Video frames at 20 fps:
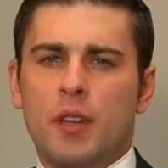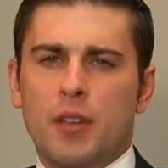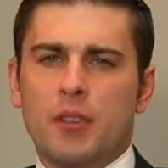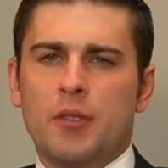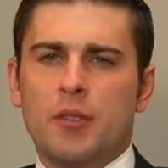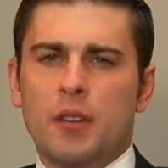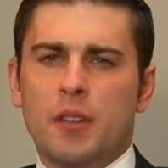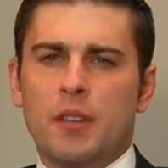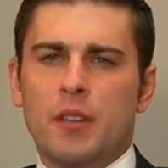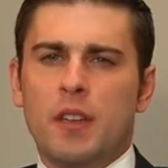
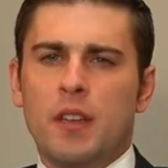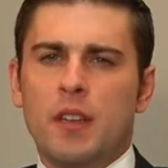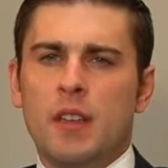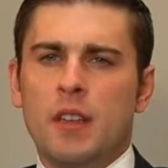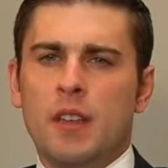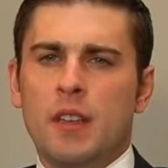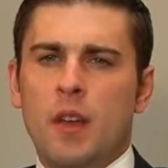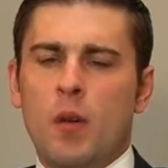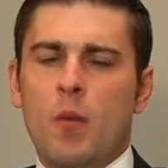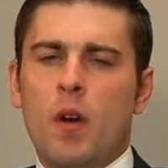District,
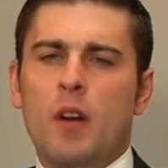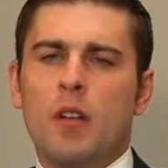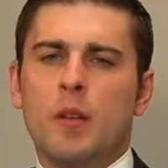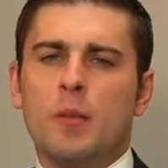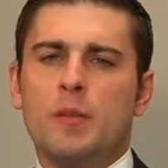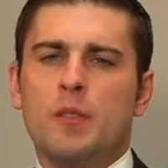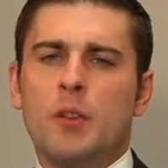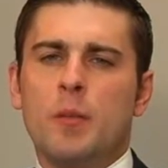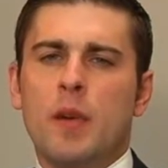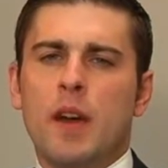and
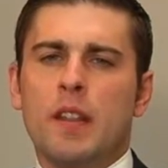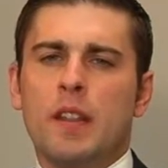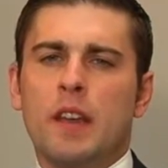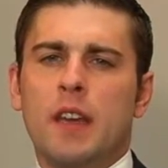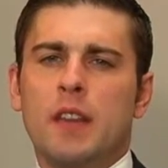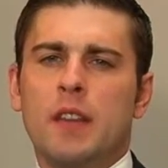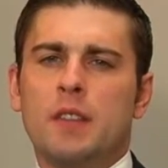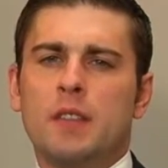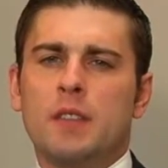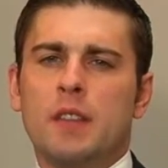welcome to my
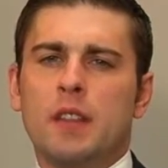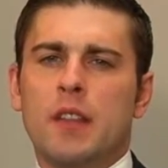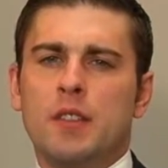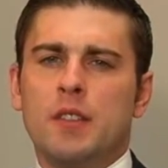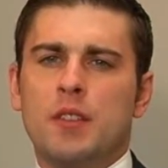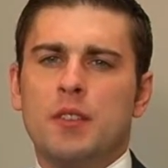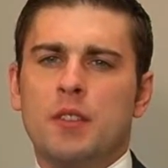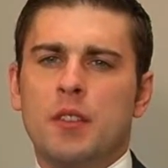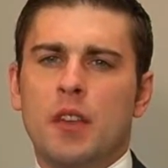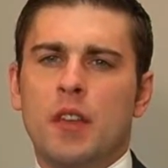latest
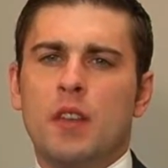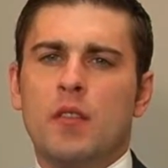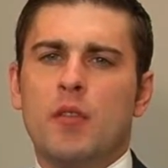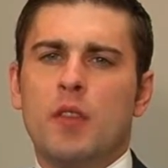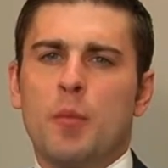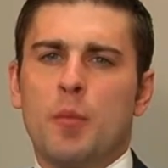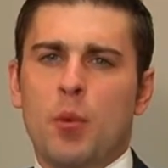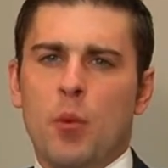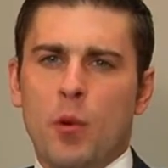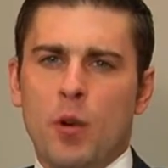legislative
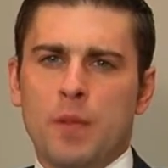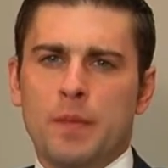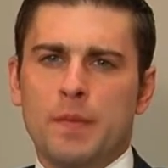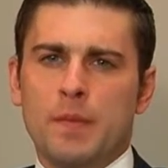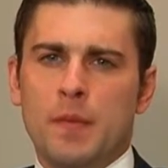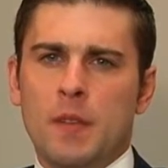report.